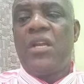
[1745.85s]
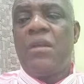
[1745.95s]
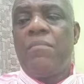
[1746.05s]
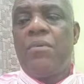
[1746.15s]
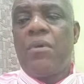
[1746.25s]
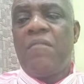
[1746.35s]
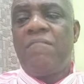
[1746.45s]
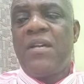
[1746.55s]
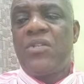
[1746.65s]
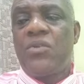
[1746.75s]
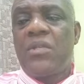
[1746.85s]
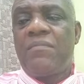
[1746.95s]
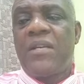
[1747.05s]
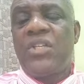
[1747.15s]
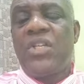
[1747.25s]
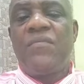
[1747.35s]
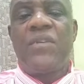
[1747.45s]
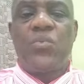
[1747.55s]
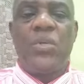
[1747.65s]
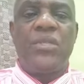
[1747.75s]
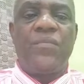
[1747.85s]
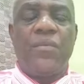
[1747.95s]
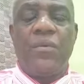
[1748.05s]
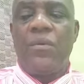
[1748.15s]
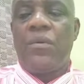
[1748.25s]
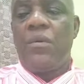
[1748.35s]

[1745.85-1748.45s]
in the book of Matthew, chapter 6, verse 24.